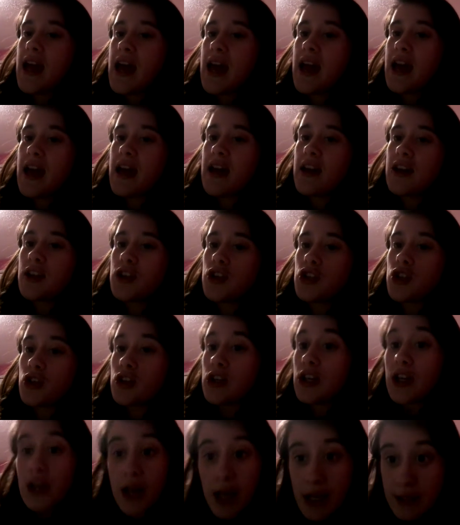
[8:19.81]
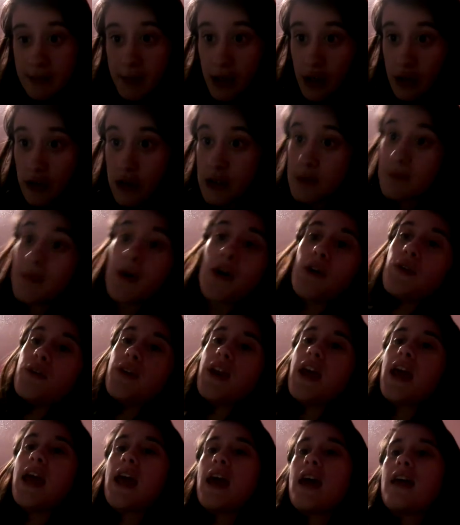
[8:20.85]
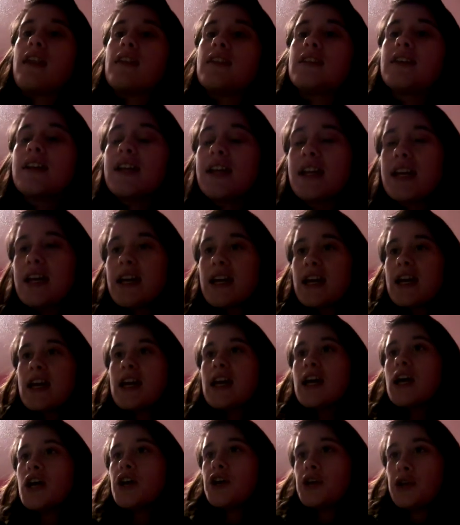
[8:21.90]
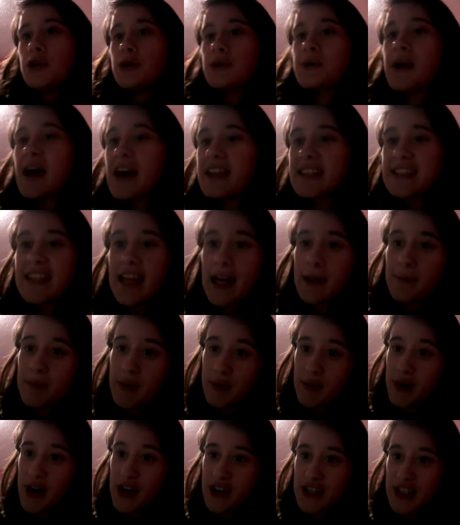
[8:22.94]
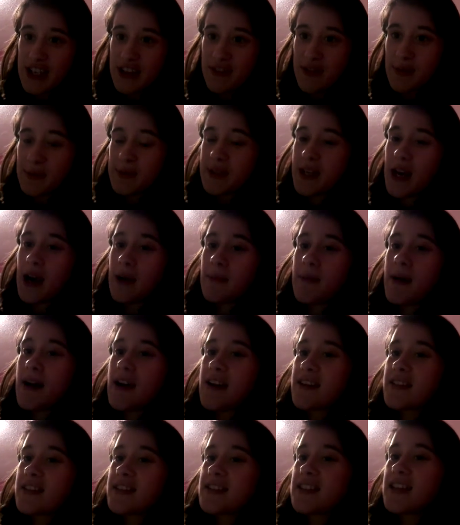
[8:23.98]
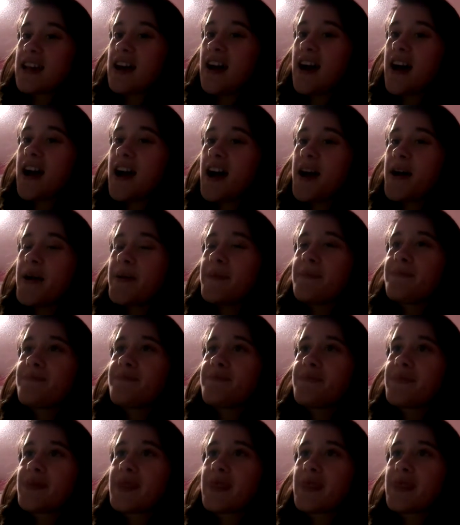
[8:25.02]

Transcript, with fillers: and showing you guys my cruise boat and you guys tell me what I should get from Starbucks. Um,